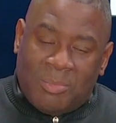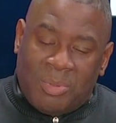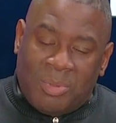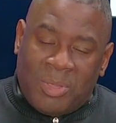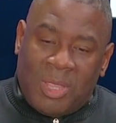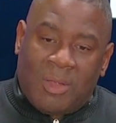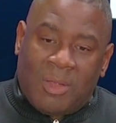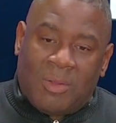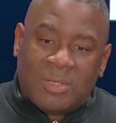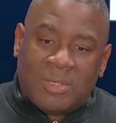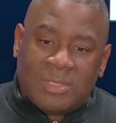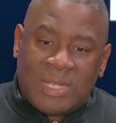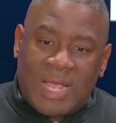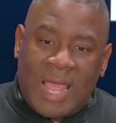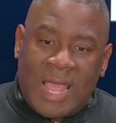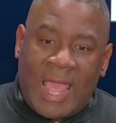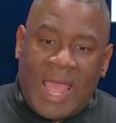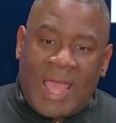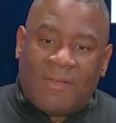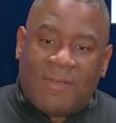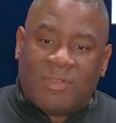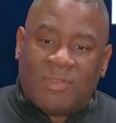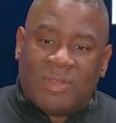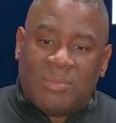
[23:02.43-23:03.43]
Parents
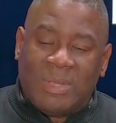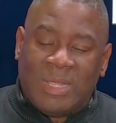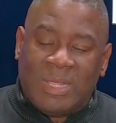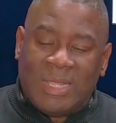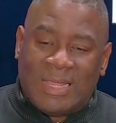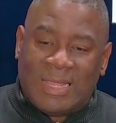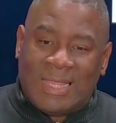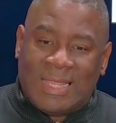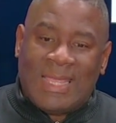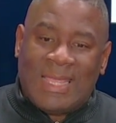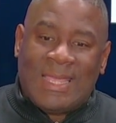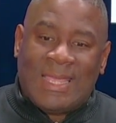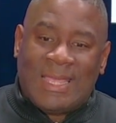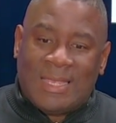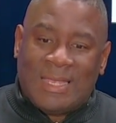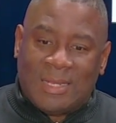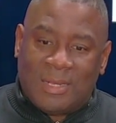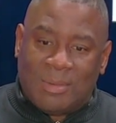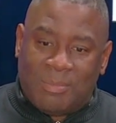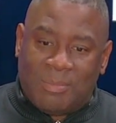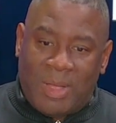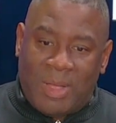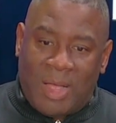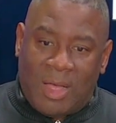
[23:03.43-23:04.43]
have to be
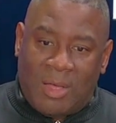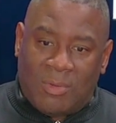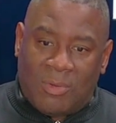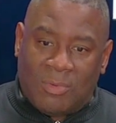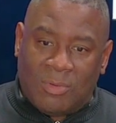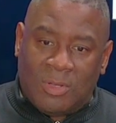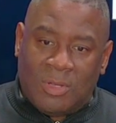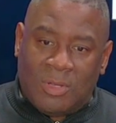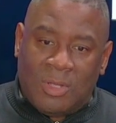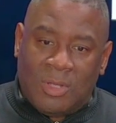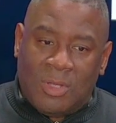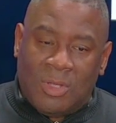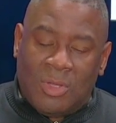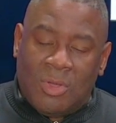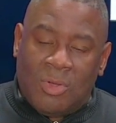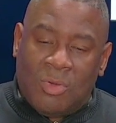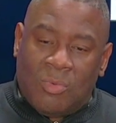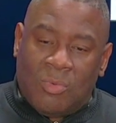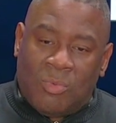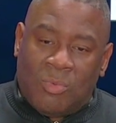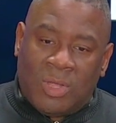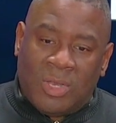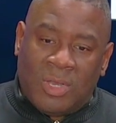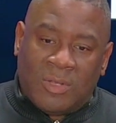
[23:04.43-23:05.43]
thinking about
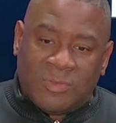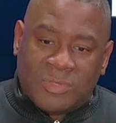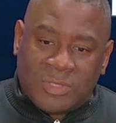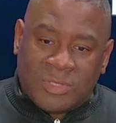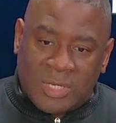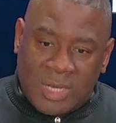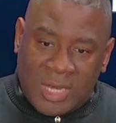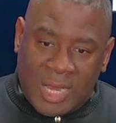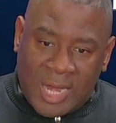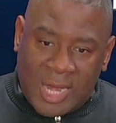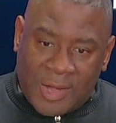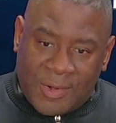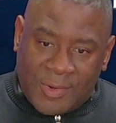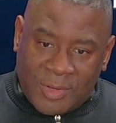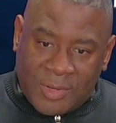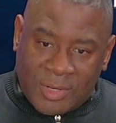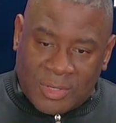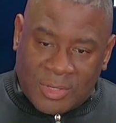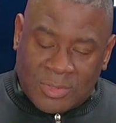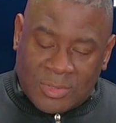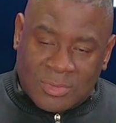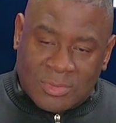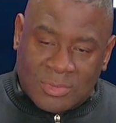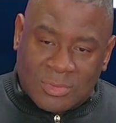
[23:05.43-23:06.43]
what if
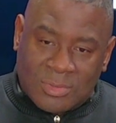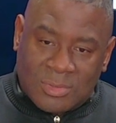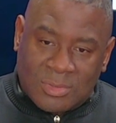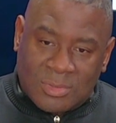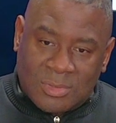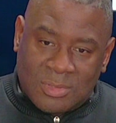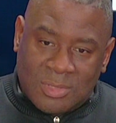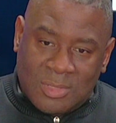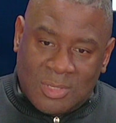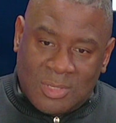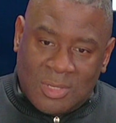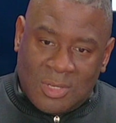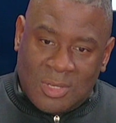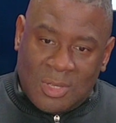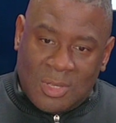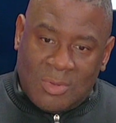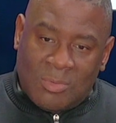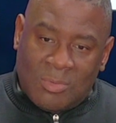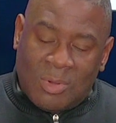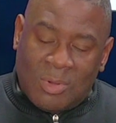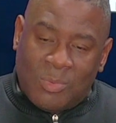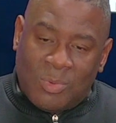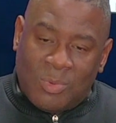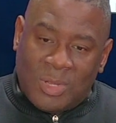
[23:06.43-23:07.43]
scenarios
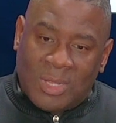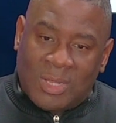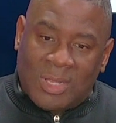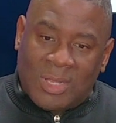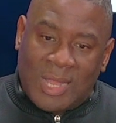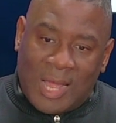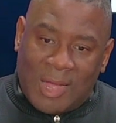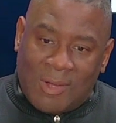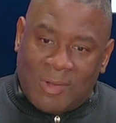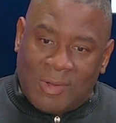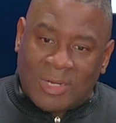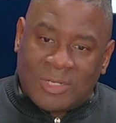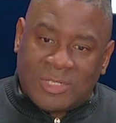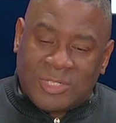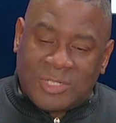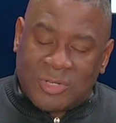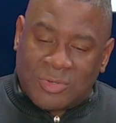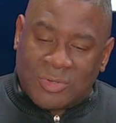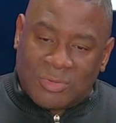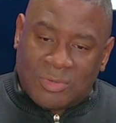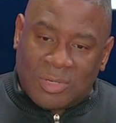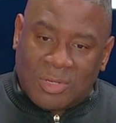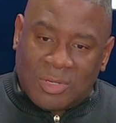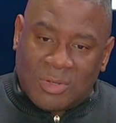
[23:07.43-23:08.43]
when we allow our
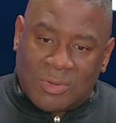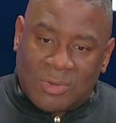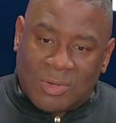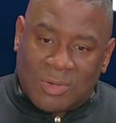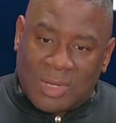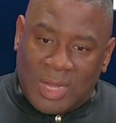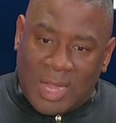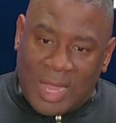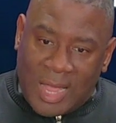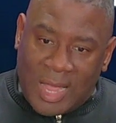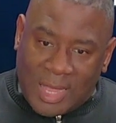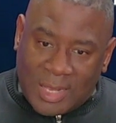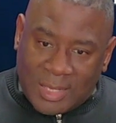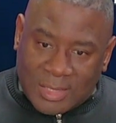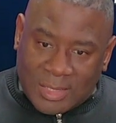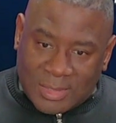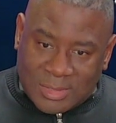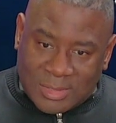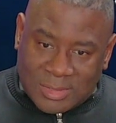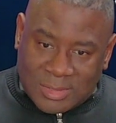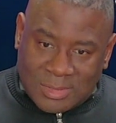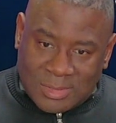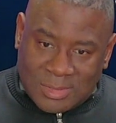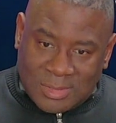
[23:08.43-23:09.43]
children to go to
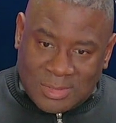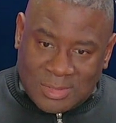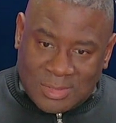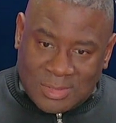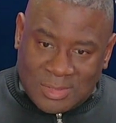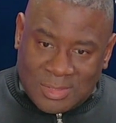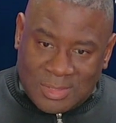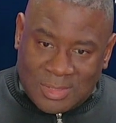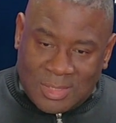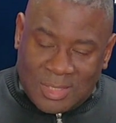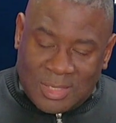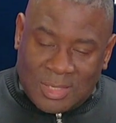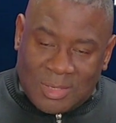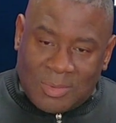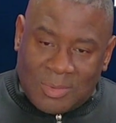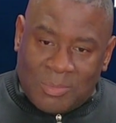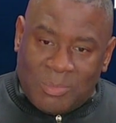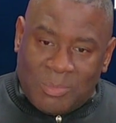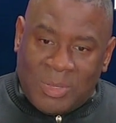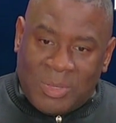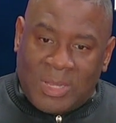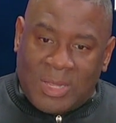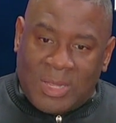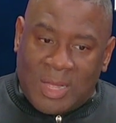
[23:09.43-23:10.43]
college.
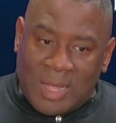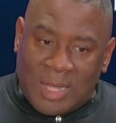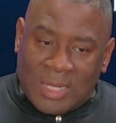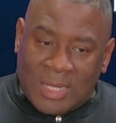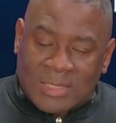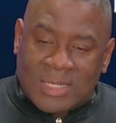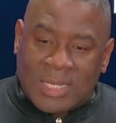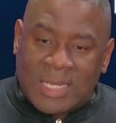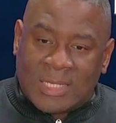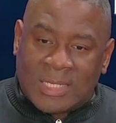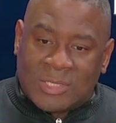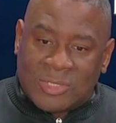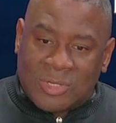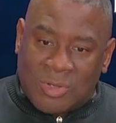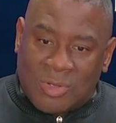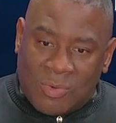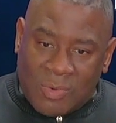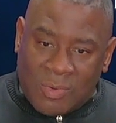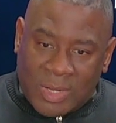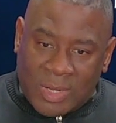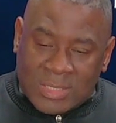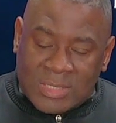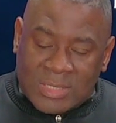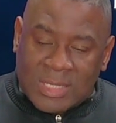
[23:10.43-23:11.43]
Because it's
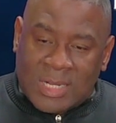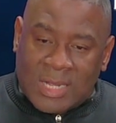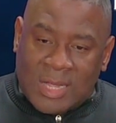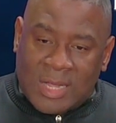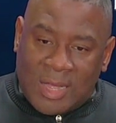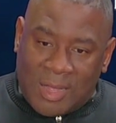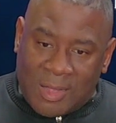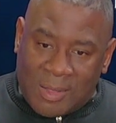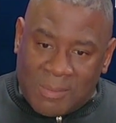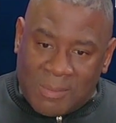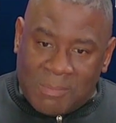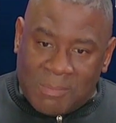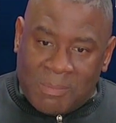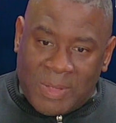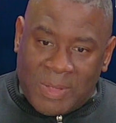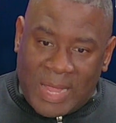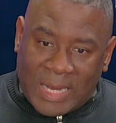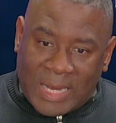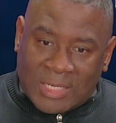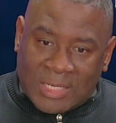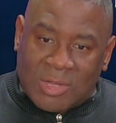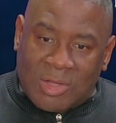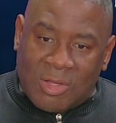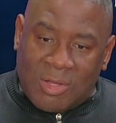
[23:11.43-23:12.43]
going to come
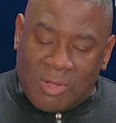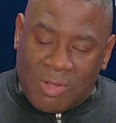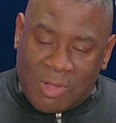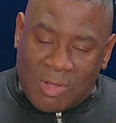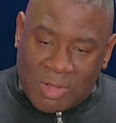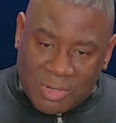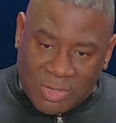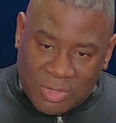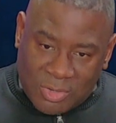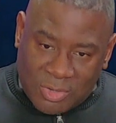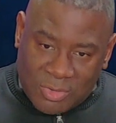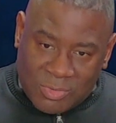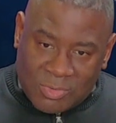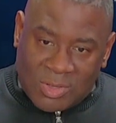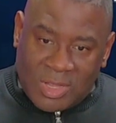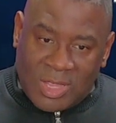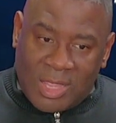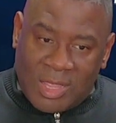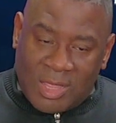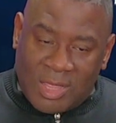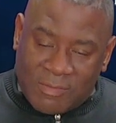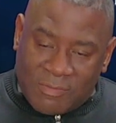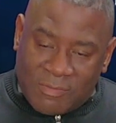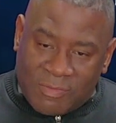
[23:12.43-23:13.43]
back to haunt you
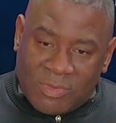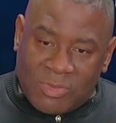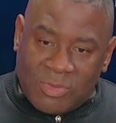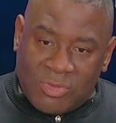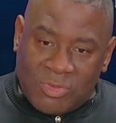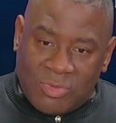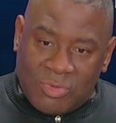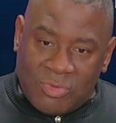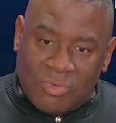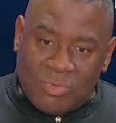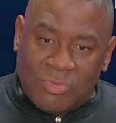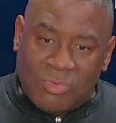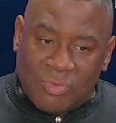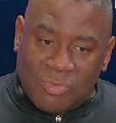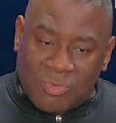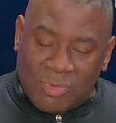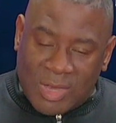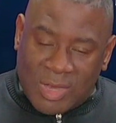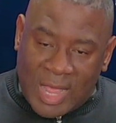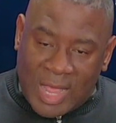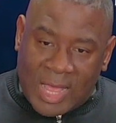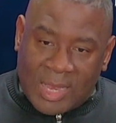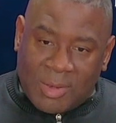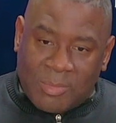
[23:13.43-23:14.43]
if you do
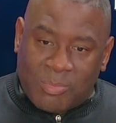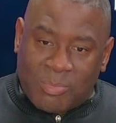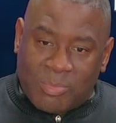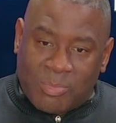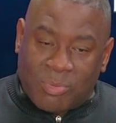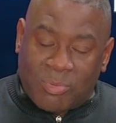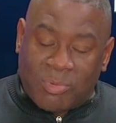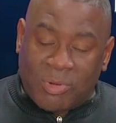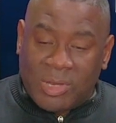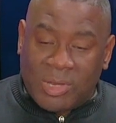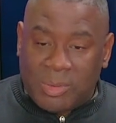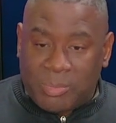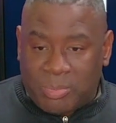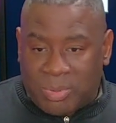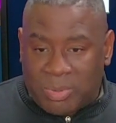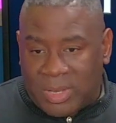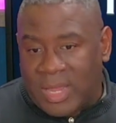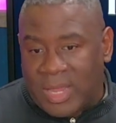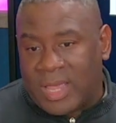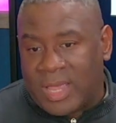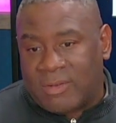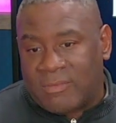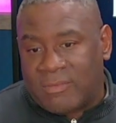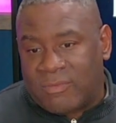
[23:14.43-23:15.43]
not
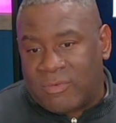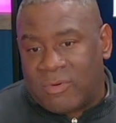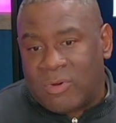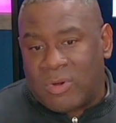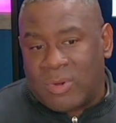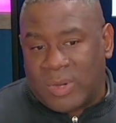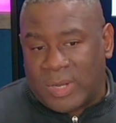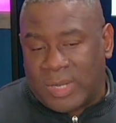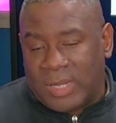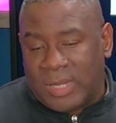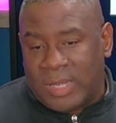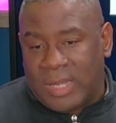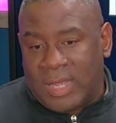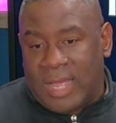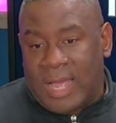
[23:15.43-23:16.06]
pre-plan for it.